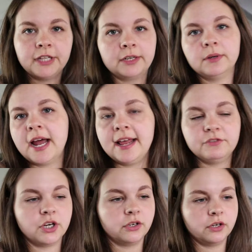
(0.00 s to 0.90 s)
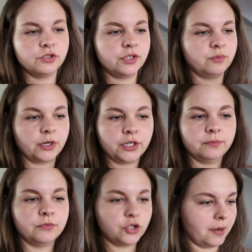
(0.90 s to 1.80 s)
like right after our groceries
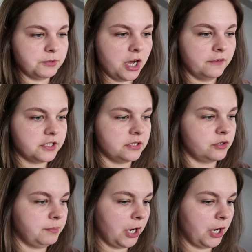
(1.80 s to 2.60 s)
were dropped off, so this was